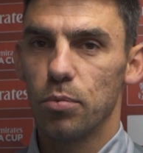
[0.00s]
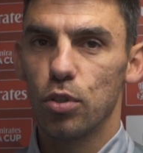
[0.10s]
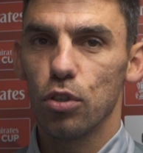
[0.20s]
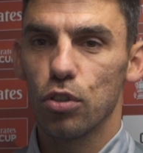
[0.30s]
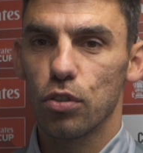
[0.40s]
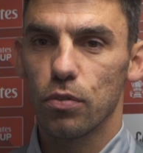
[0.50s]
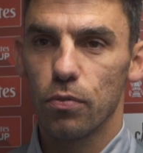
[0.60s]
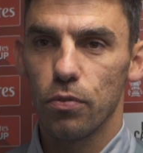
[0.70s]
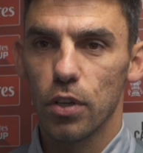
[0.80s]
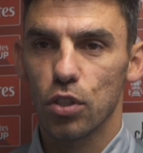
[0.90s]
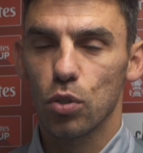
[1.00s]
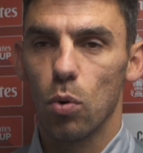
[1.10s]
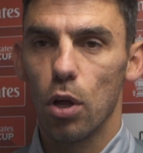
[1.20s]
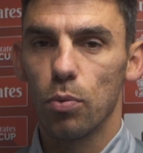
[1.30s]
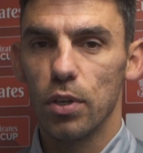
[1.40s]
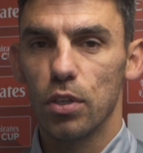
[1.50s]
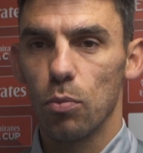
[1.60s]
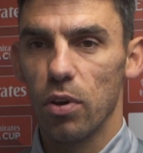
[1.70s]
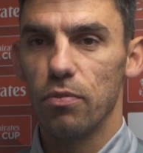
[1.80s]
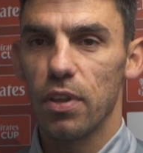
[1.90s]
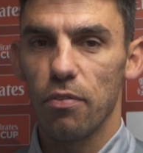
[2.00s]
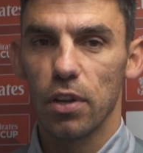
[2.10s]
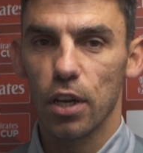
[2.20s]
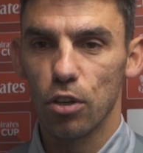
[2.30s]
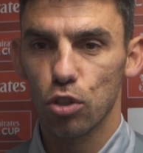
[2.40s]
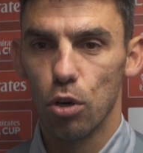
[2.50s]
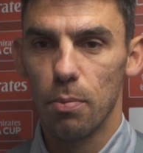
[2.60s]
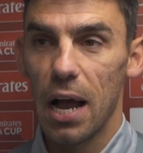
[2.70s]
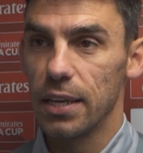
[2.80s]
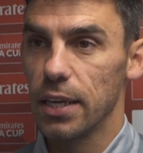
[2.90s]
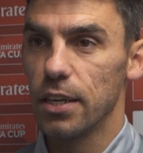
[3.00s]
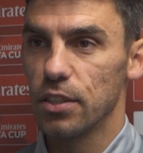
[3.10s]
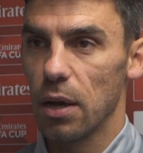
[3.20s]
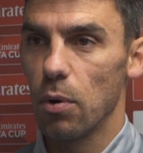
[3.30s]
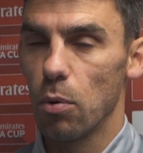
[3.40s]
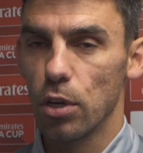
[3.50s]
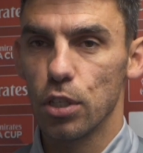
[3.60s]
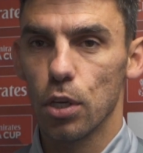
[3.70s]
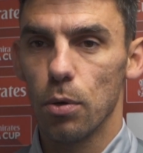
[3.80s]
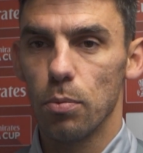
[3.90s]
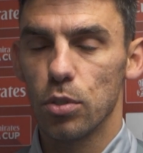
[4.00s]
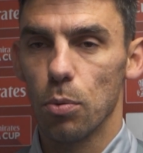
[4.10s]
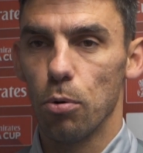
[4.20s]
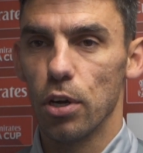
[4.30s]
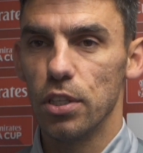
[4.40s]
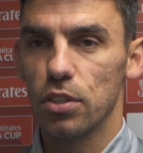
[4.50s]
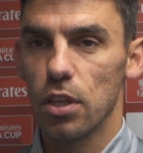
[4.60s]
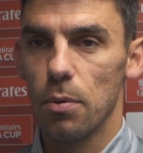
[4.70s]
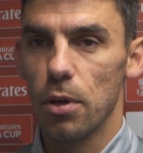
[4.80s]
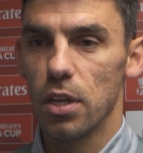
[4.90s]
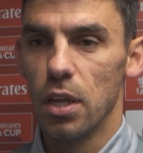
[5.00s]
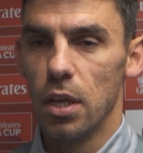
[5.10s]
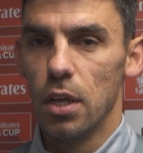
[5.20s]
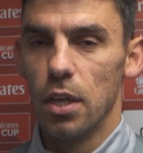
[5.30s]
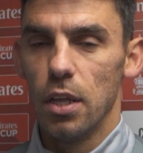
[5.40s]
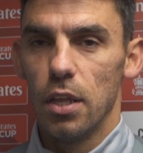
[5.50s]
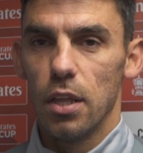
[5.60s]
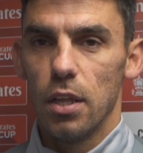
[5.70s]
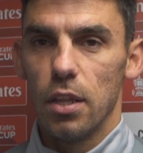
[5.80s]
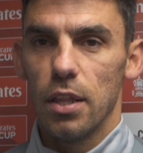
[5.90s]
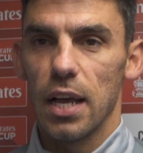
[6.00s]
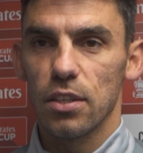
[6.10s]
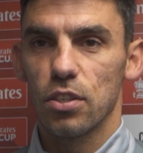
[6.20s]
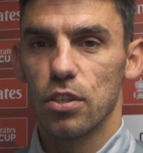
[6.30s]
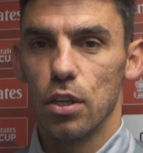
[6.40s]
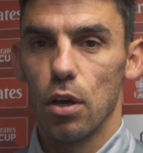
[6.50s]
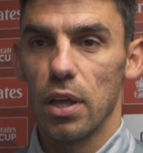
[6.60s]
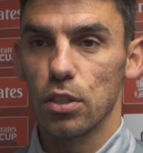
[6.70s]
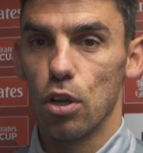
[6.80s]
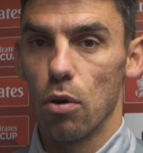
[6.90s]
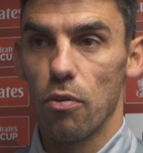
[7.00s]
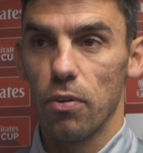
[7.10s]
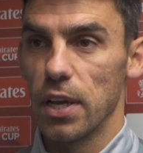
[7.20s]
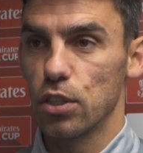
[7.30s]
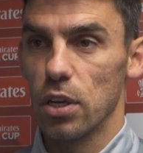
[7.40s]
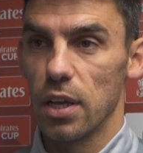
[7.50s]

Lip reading: Just for the squad, we've definitely got some ideas that we wanted to put into them, and that's not a reflection.